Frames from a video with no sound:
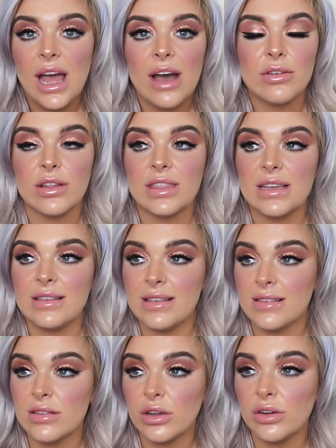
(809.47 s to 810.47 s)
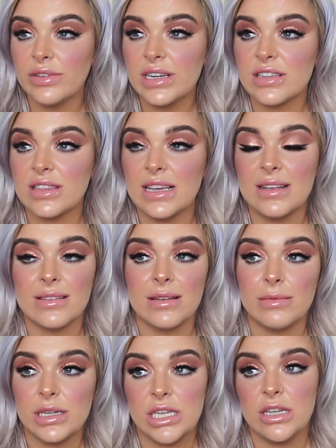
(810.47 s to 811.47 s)
I've got things in storage, things
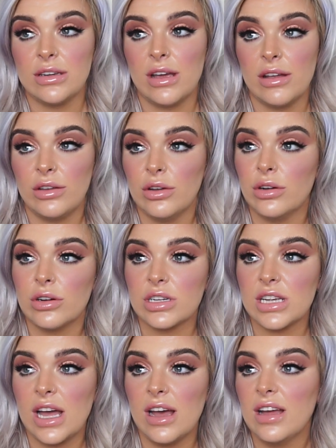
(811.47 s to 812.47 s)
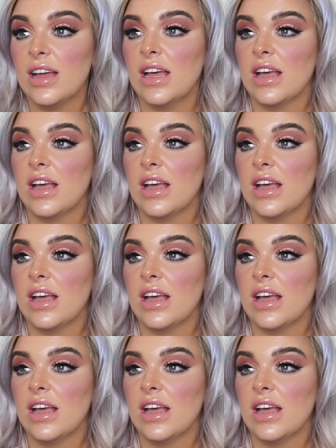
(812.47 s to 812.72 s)
at my studio in Yorkshire,